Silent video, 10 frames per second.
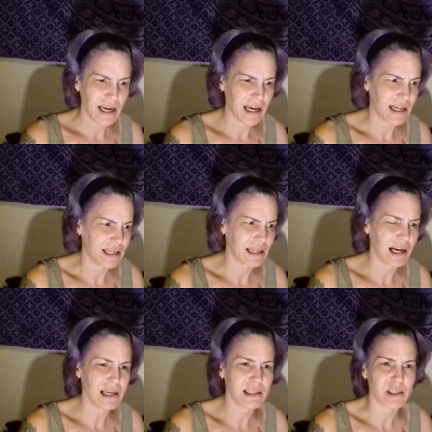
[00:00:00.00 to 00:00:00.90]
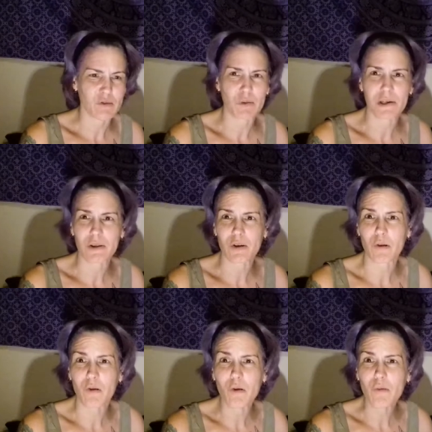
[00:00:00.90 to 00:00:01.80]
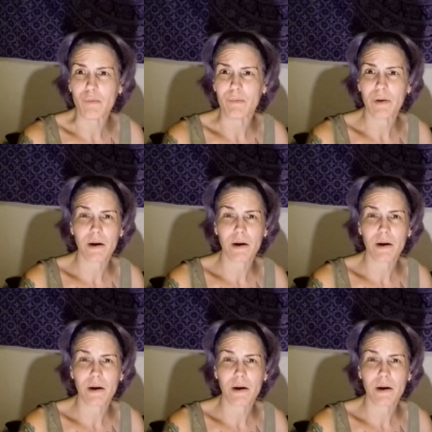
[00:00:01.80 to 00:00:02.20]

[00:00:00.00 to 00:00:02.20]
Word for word: and I just wanted to go home.